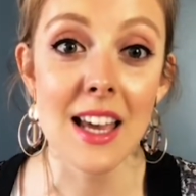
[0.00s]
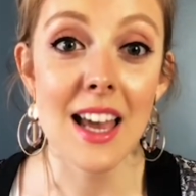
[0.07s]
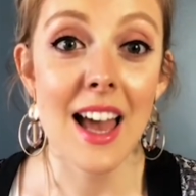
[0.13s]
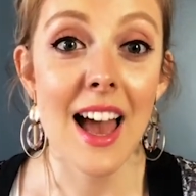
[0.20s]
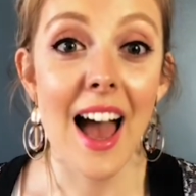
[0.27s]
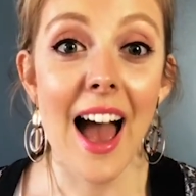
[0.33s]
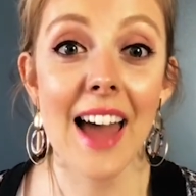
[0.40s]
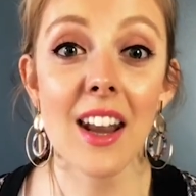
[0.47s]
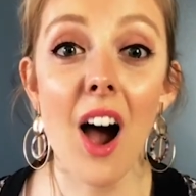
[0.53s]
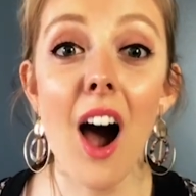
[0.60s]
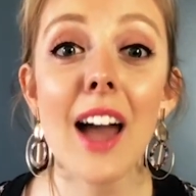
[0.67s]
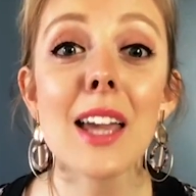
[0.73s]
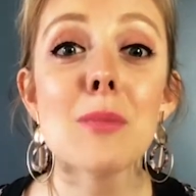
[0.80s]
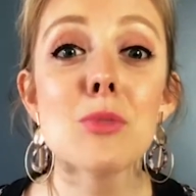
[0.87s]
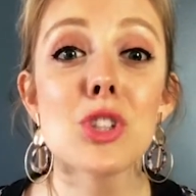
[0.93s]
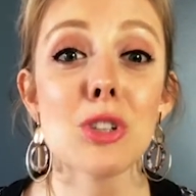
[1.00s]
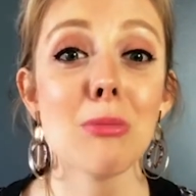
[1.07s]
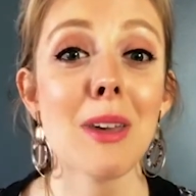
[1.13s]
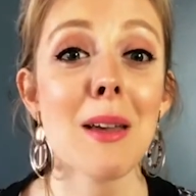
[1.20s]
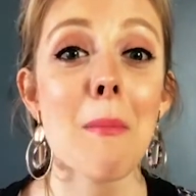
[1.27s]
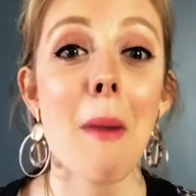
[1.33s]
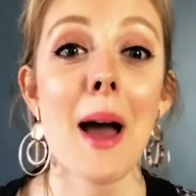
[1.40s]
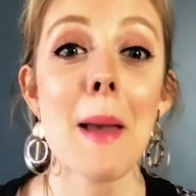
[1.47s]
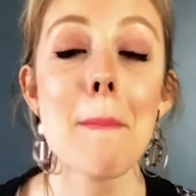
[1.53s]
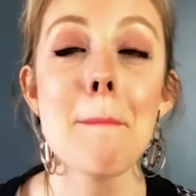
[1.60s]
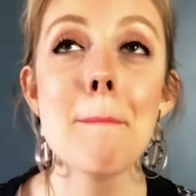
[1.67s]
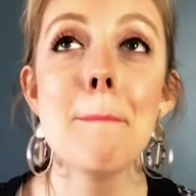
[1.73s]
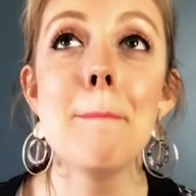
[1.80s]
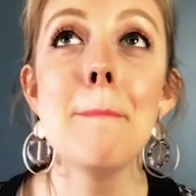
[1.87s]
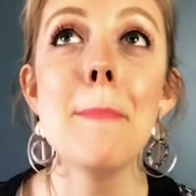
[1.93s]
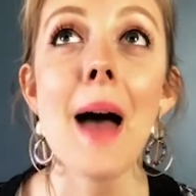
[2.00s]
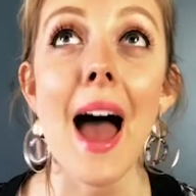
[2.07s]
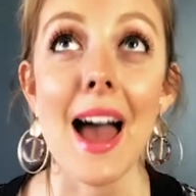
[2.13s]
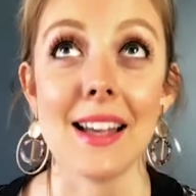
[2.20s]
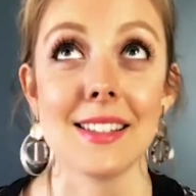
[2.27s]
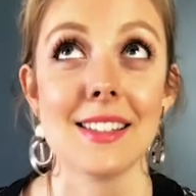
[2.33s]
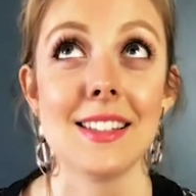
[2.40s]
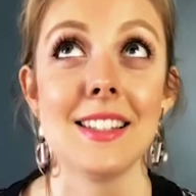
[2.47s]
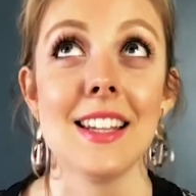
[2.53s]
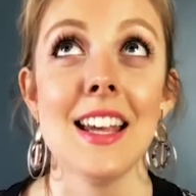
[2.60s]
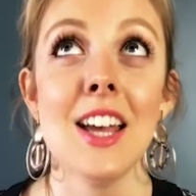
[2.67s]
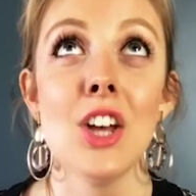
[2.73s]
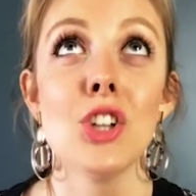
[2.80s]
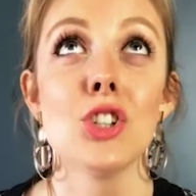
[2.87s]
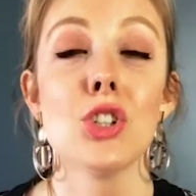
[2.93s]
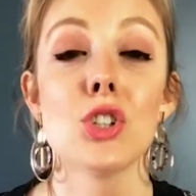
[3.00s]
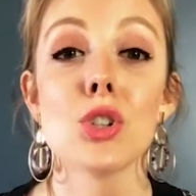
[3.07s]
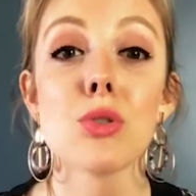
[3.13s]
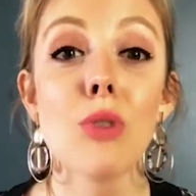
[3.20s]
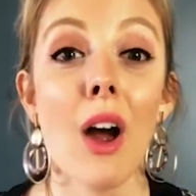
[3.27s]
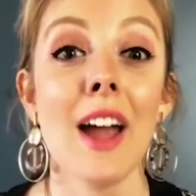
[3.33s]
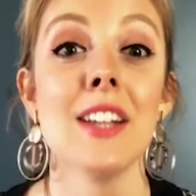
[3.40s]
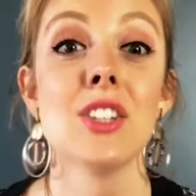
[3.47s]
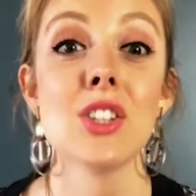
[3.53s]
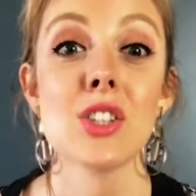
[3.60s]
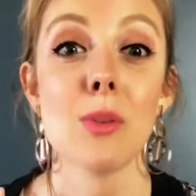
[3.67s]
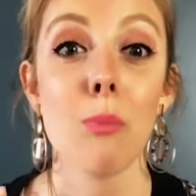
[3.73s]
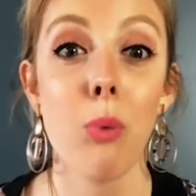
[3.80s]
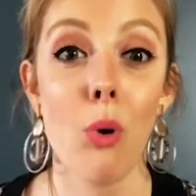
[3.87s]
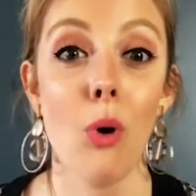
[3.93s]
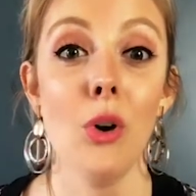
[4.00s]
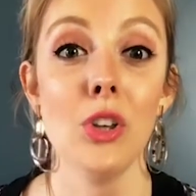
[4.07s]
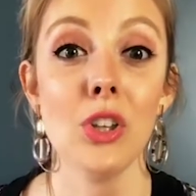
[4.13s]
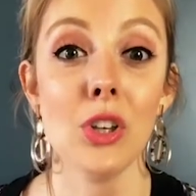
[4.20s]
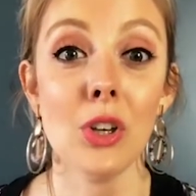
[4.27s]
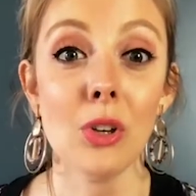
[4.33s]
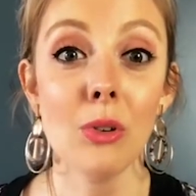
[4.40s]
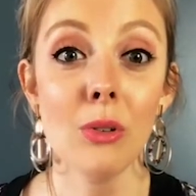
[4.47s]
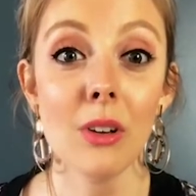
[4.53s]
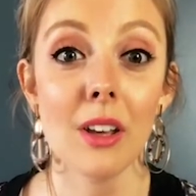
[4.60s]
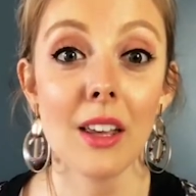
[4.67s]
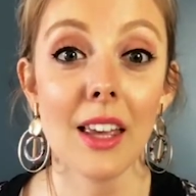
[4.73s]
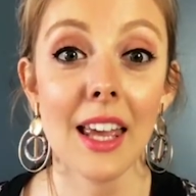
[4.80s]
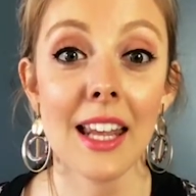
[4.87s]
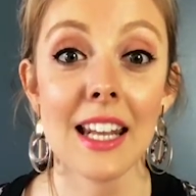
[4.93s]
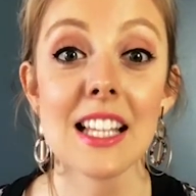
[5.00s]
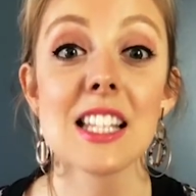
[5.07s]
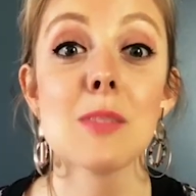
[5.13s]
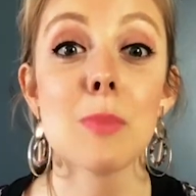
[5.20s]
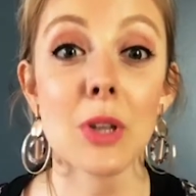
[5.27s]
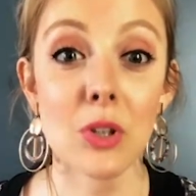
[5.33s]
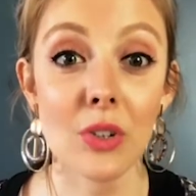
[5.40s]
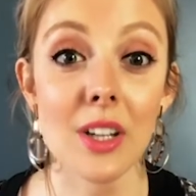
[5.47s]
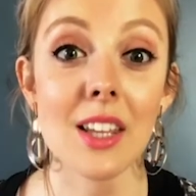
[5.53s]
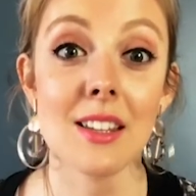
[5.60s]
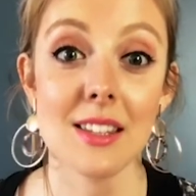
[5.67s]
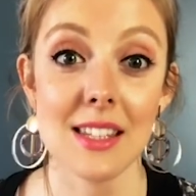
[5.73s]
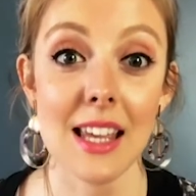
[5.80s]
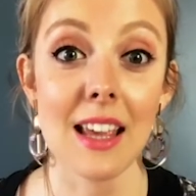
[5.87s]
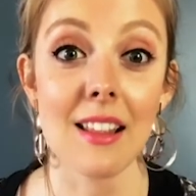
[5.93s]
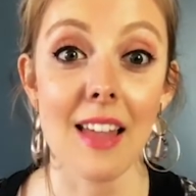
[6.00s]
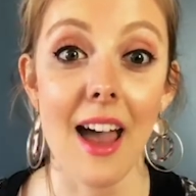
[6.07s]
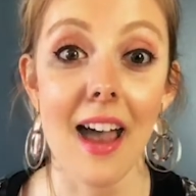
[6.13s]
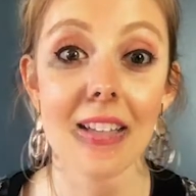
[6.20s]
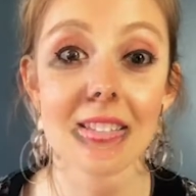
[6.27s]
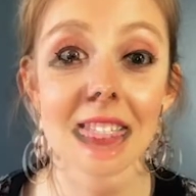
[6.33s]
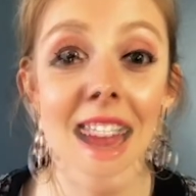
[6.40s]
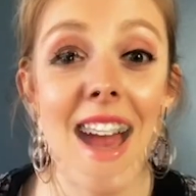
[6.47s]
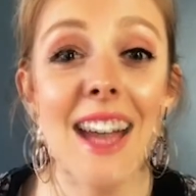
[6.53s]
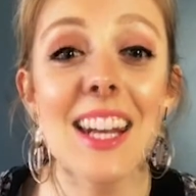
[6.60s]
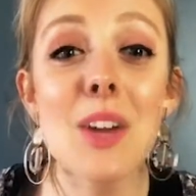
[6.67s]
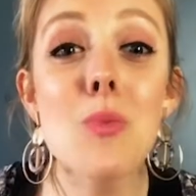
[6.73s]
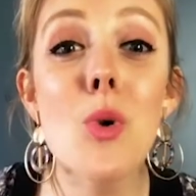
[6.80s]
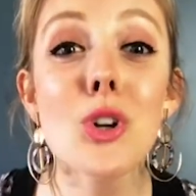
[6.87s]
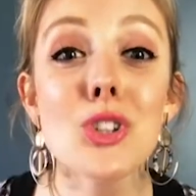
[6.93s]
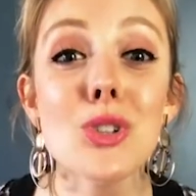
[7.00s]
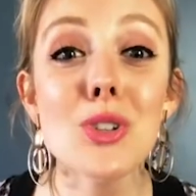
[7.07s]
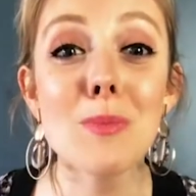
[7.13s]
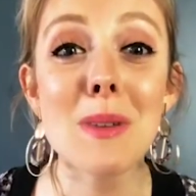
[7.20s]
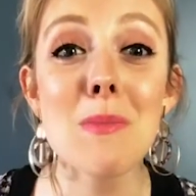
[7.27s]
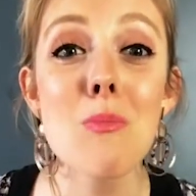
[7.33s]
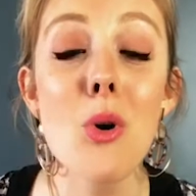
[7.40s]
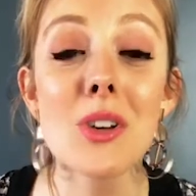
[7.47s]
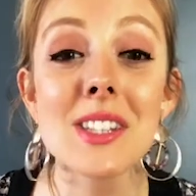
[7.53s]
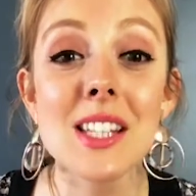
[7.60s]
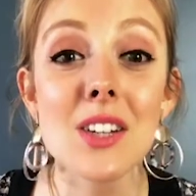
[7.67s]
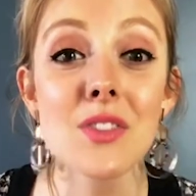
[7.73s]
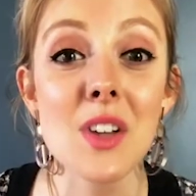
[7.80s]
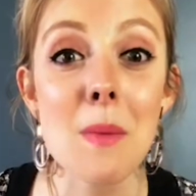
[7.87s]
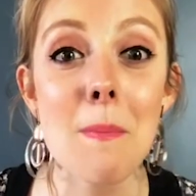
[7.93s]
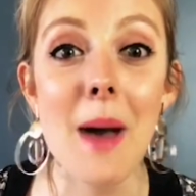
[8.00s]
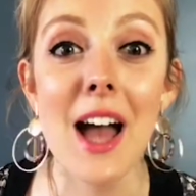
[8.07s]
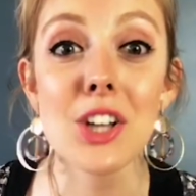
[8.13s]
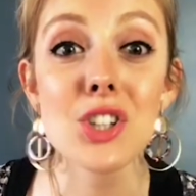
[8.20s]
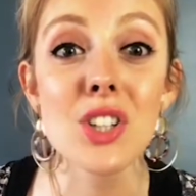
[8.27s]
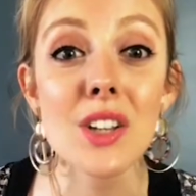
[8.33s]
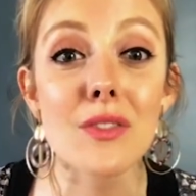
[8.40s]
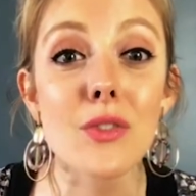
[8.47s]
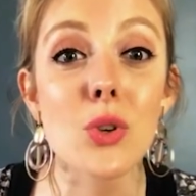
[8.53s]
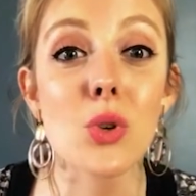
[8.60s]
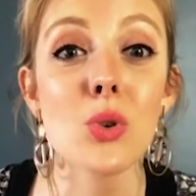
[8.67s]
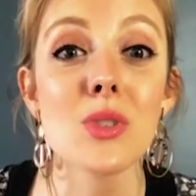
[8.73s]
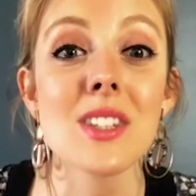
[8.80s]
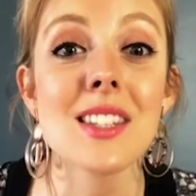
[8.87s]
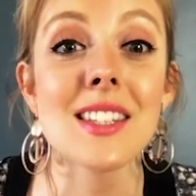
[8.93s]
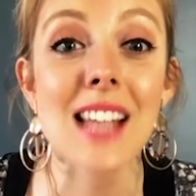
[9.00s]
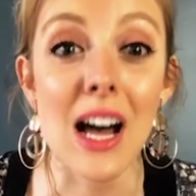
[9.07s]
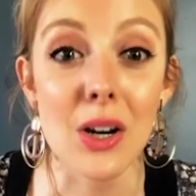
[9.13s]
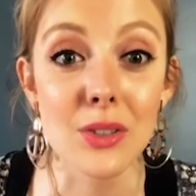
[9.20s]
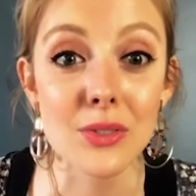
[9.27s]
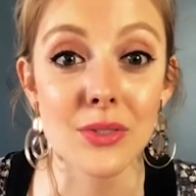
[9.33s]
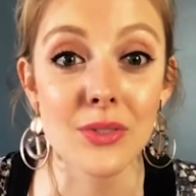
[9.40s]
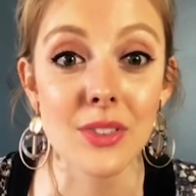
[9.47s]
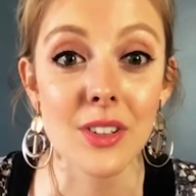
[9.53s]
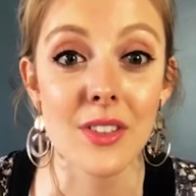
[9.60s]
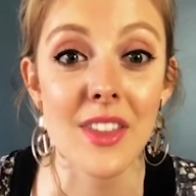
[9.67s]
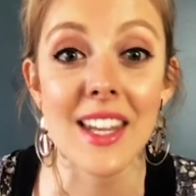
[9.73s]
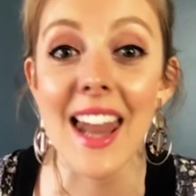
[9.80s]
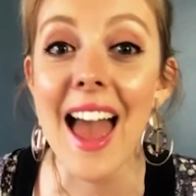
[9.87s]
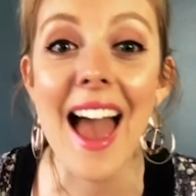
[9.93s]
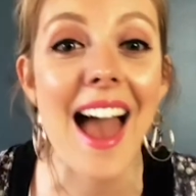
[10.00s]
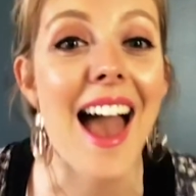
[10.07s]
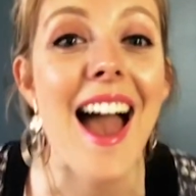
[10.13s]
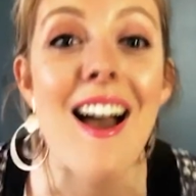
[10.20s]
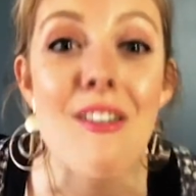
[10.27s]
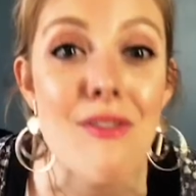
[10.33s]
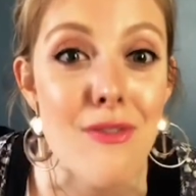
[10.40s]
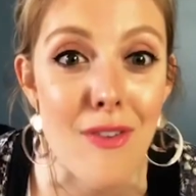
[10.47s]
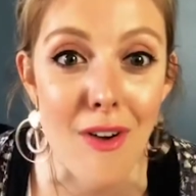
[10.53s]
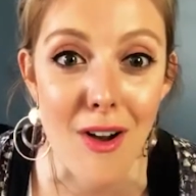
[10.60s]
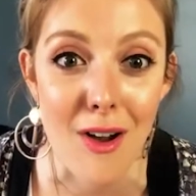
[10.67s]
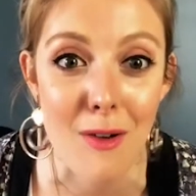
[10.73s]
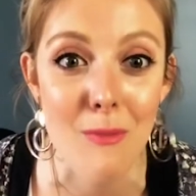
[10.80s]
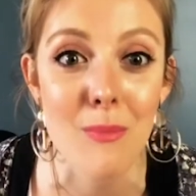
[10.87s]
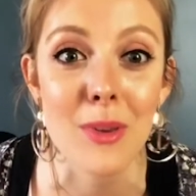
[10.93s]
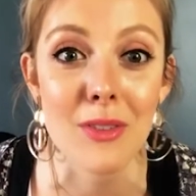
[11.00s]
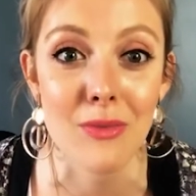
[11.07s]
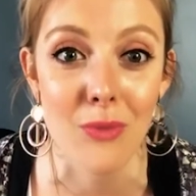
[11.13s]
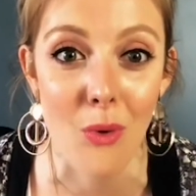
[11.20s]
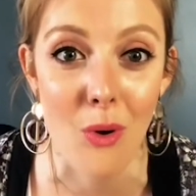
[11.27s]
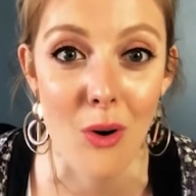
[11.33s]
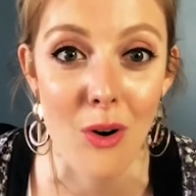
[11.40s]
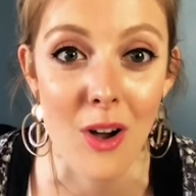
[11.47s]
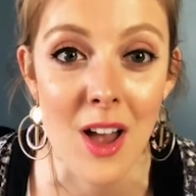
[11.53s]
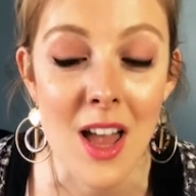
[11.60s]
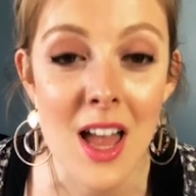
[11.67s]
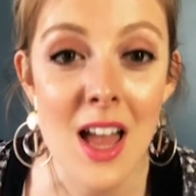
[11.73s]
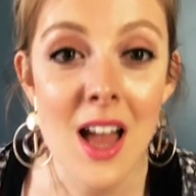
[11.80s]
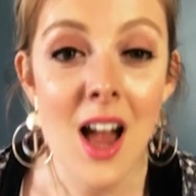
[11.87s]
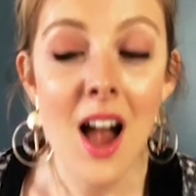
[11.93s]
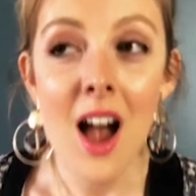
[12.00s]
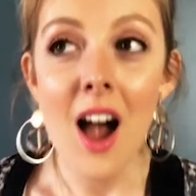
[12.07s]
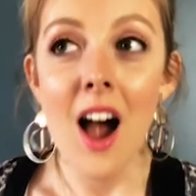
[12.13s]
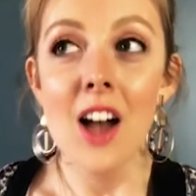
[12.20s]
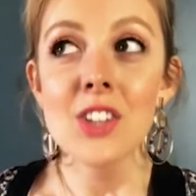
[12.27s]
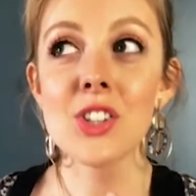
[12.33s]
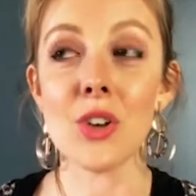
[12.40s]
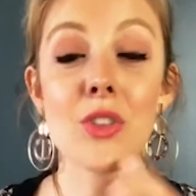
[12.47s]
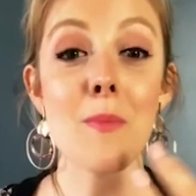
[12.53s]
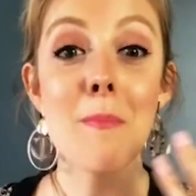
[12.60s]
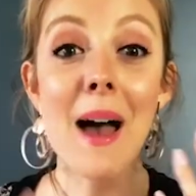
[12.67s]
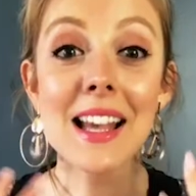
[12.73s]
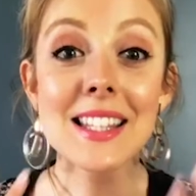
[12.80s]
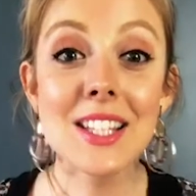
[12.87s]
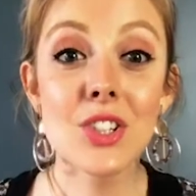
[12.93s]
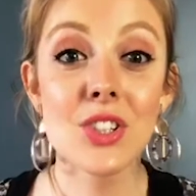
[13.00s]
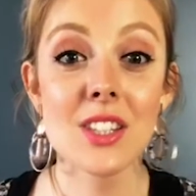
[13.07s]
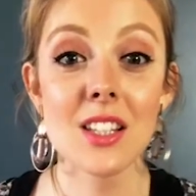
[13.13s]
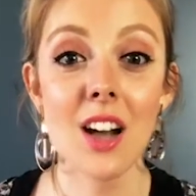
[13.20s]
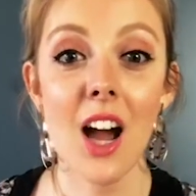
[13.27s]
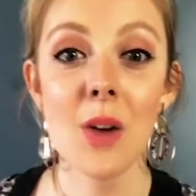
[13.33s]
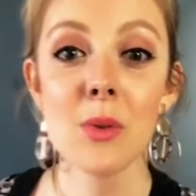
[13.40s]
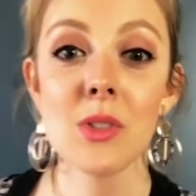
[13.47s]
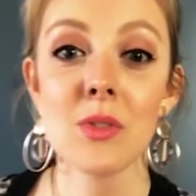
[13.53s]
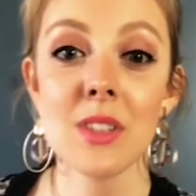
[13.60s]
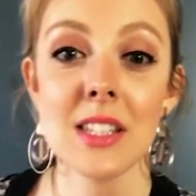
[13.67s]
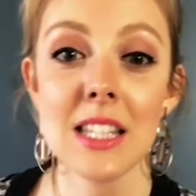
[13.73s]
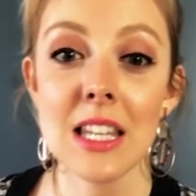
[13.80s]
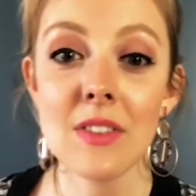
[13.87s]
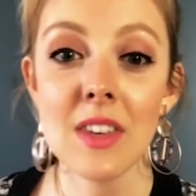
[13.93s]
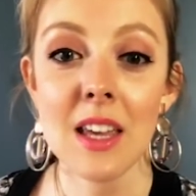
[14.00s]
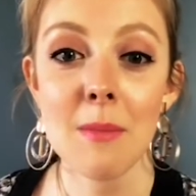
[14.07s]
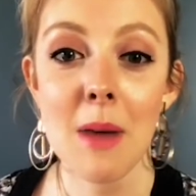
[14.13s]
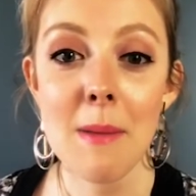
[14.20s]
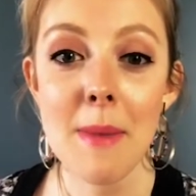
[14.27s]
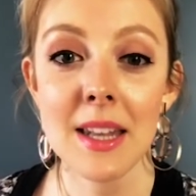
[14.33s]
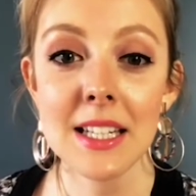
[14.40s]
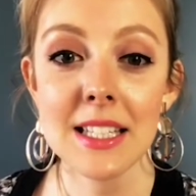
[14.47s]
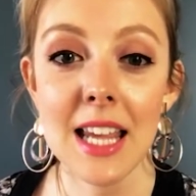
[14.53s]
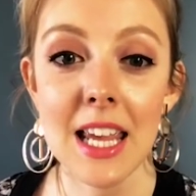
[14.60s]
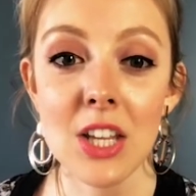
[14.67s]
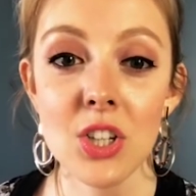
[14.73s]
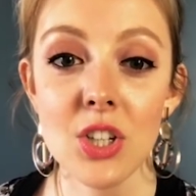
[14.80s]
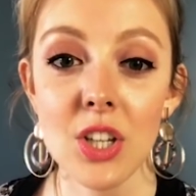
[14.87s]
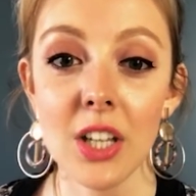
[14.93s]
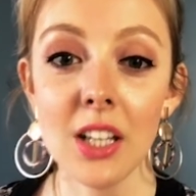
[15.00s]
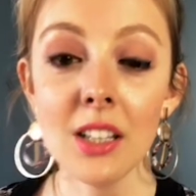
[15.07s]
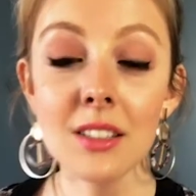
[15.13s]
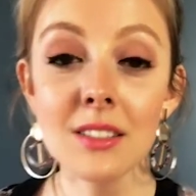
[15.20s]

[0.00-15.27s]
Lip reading: And I am doing my best to try to support you in experiencing that. And I want you to be more self-compassionate for yourself than ever before. So the messages that I was receiving in my meditation